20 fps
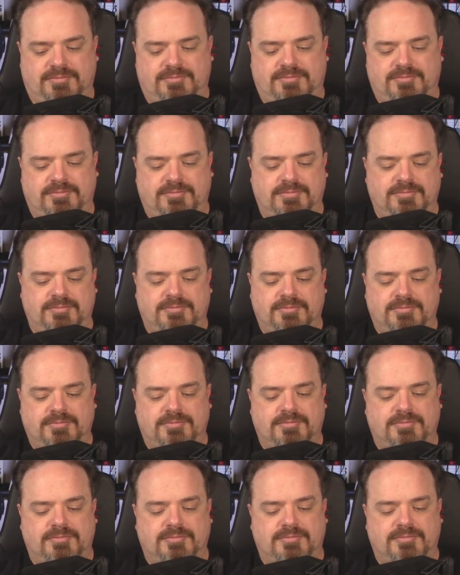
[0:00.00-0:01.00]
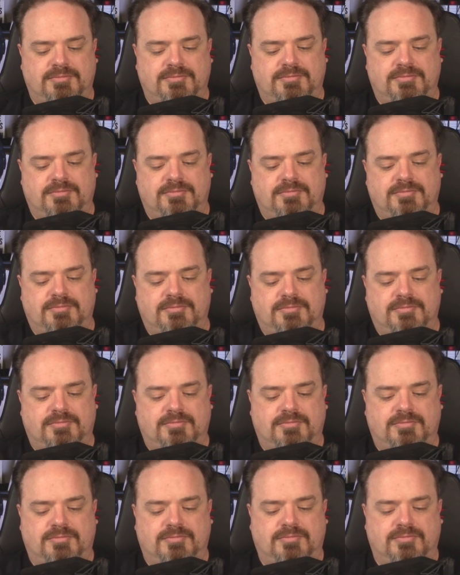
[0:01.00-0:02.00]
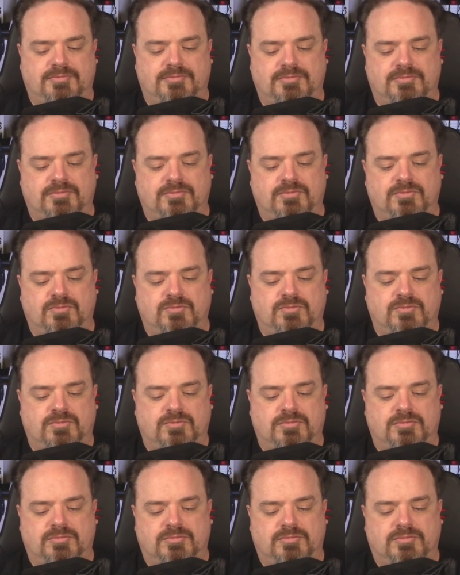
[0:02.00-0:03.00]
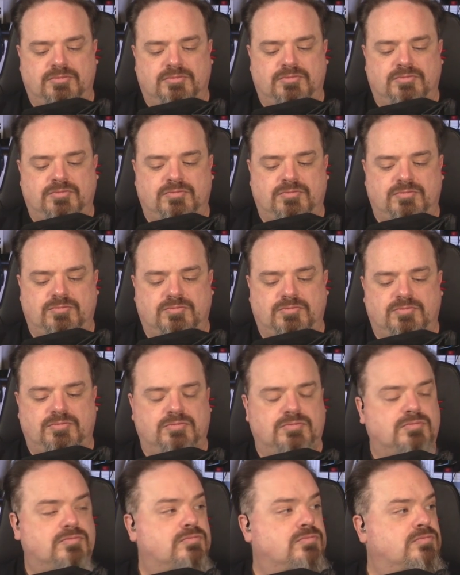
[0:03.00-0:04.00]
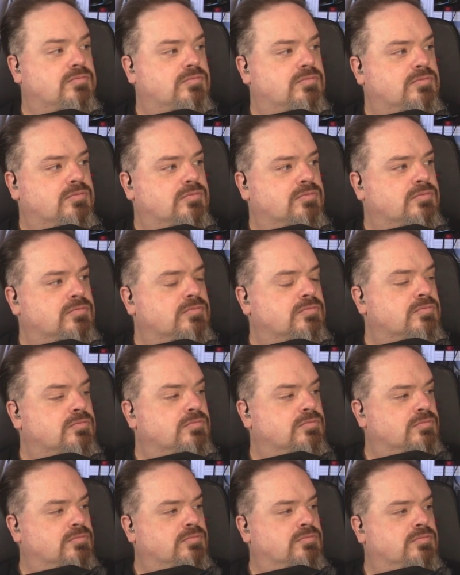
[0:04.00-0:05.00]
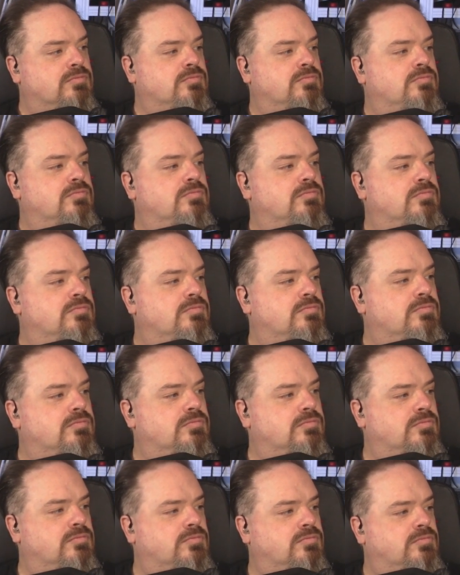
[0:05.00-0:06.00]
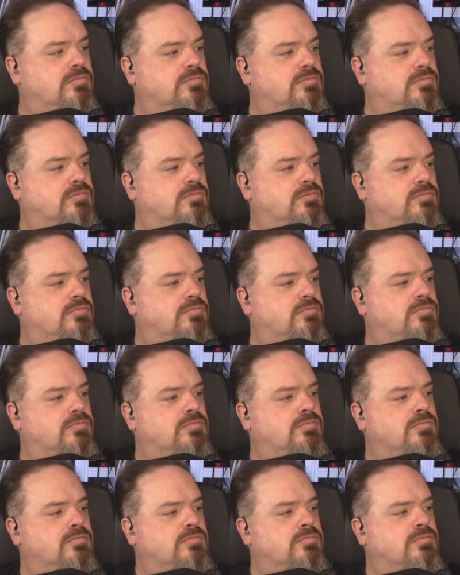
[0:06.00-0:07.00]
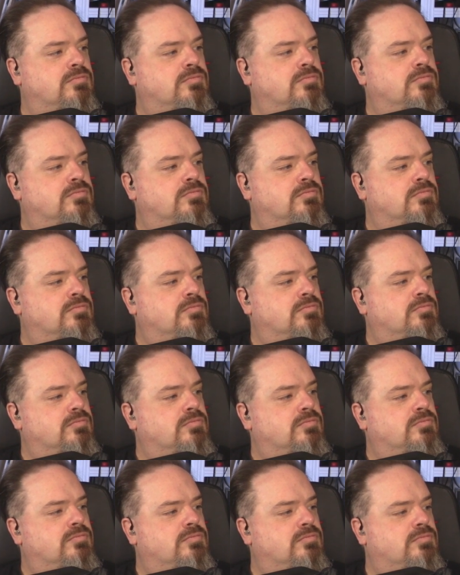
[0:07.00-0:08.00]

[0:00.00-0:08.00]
The person shown says nothing.